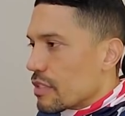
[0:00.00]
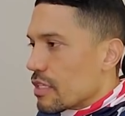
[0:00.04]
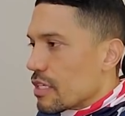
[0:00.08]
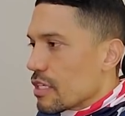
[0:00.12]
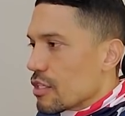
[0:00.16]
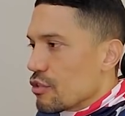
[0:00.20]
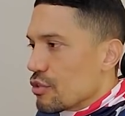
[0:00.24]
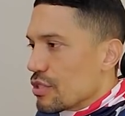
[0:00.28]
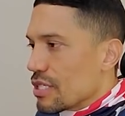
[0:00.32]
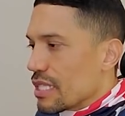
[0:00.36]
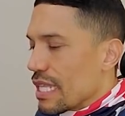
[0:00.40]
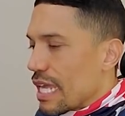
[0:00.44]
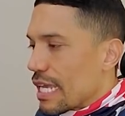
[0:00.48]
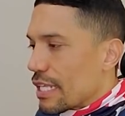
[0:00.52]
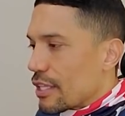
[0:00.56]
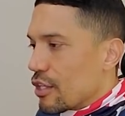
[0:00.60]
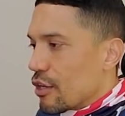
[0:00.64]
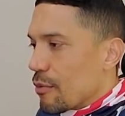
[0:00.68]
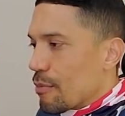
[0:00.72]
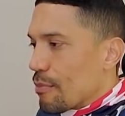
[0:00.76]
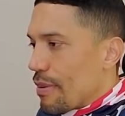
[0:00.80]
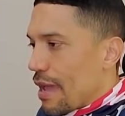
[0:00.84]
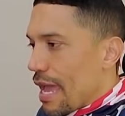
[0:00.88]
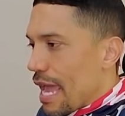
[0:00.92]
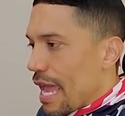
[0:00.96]
You select your
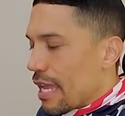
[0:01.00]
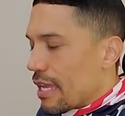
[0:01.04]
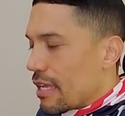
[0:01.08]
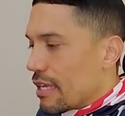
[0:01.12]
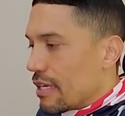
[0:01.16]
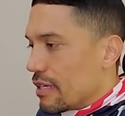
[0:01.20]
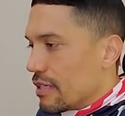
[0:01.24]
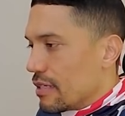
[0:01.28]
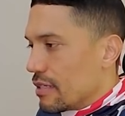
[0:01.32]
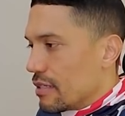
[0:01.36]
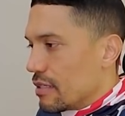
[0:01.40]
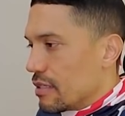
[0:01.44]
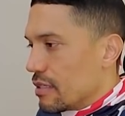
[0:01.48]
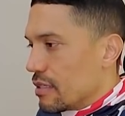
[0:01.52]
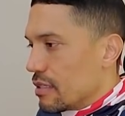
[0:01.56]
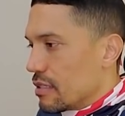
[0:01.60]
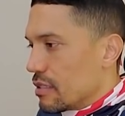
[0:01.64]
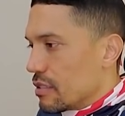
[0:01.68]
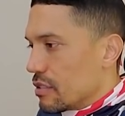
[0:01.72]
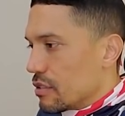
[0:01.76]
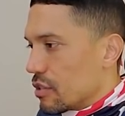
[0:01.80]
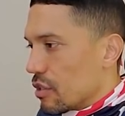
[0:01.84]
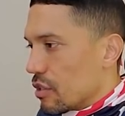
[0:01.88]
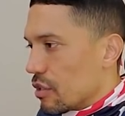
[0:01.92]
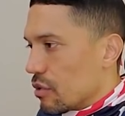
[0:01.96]
bank.
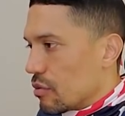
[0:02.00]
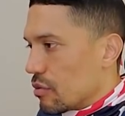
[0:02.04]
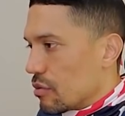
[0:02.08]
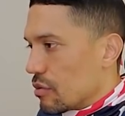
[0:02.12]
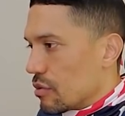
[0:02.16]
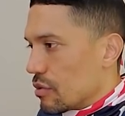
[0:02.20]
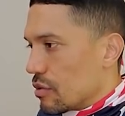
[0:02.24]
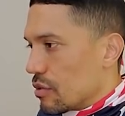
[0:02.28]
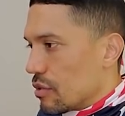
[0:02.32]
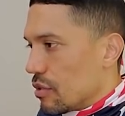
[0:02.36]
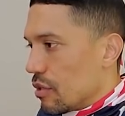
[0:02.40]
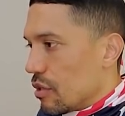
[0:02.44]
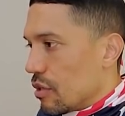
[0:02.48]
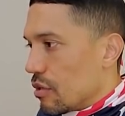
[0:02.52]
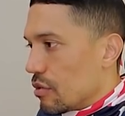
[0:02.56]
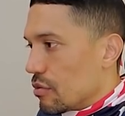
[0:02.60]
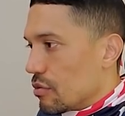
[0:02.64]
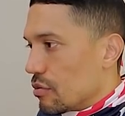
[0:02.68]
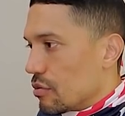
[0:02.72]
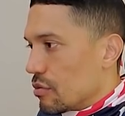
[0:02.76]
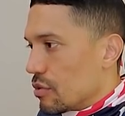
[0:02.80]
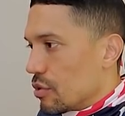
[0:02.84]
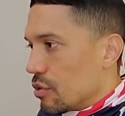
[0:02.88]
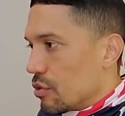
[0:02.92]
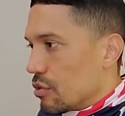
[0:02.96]
So you
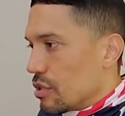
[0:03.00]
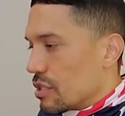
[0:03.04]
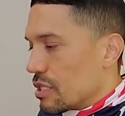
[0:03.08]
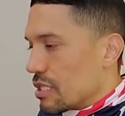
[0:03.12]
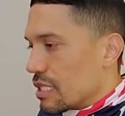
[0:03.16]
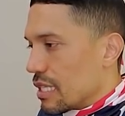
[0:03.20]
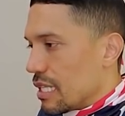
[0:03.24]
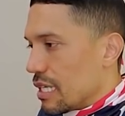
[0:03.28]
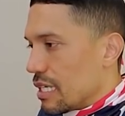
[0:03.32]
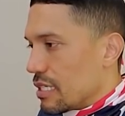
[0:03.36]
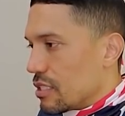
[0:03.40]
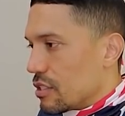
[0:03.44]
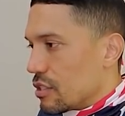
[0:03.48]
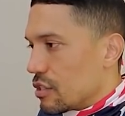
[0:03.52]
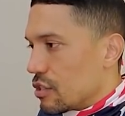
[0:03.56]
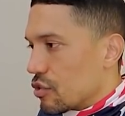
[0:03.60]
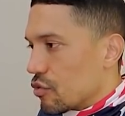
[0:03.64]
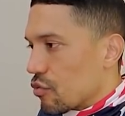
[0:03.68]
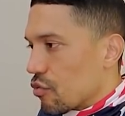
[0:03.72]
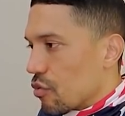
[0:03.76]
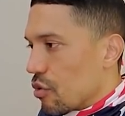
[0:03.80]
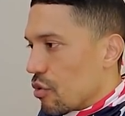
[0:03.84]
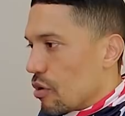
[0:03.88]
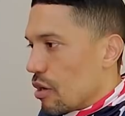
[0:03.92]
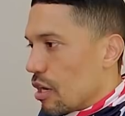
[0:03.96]
go through this list, to
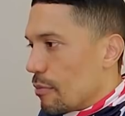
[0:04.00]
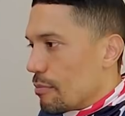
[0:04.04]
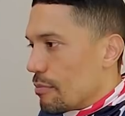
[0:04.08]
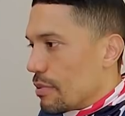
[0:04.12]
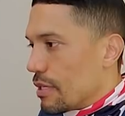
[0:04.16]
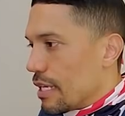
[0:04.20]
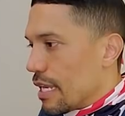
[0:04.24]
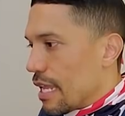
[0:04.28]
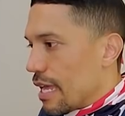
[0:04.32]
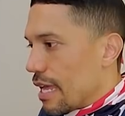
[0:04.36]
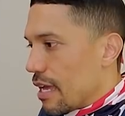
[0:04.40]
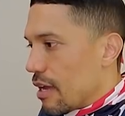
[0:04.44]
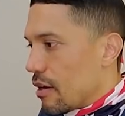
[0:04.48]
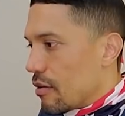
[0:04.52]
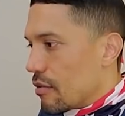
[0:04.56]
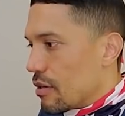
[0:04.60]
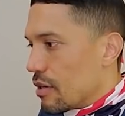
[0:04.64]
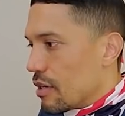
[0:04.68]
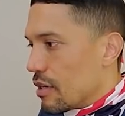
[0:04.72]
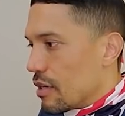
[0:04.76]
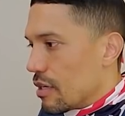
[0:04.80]
scroll up and down.